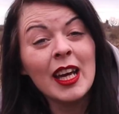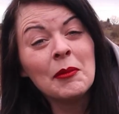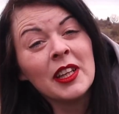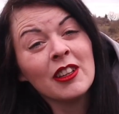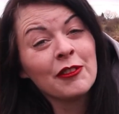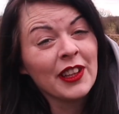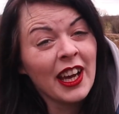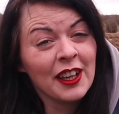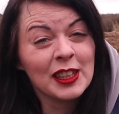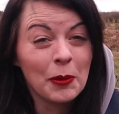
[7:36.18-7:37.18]
I am here for the
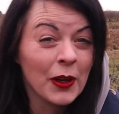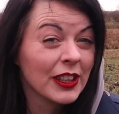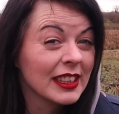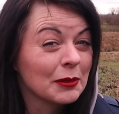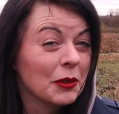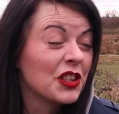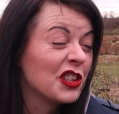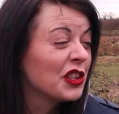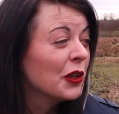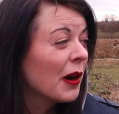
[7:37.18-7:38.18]
house porn as much
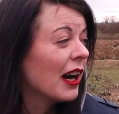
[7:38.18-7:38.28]
as you